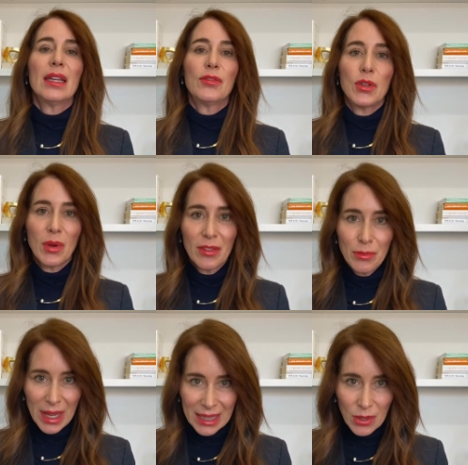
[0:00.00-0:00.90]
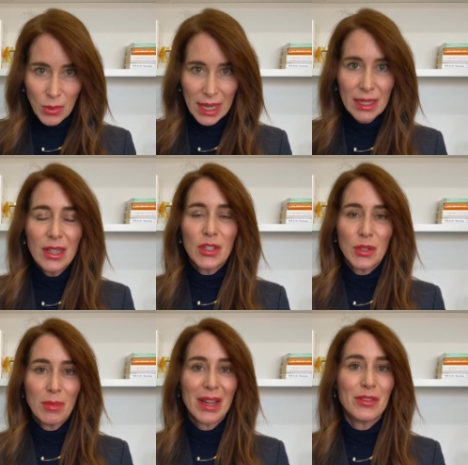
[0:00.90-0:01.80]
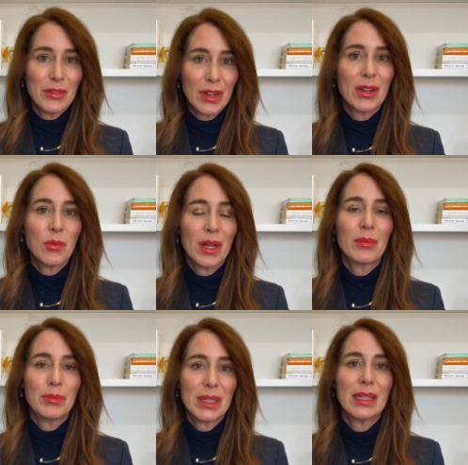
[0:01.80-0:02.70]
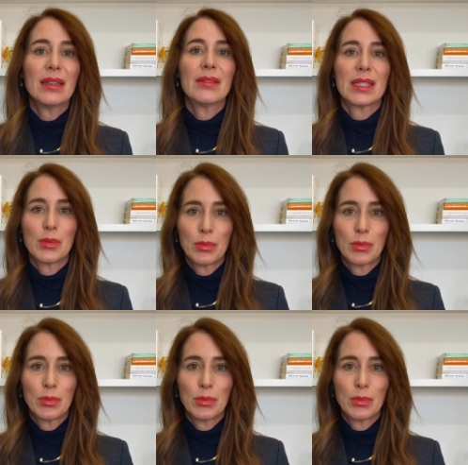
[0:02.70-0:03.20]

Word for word: If you have belly weight, you might very well be in this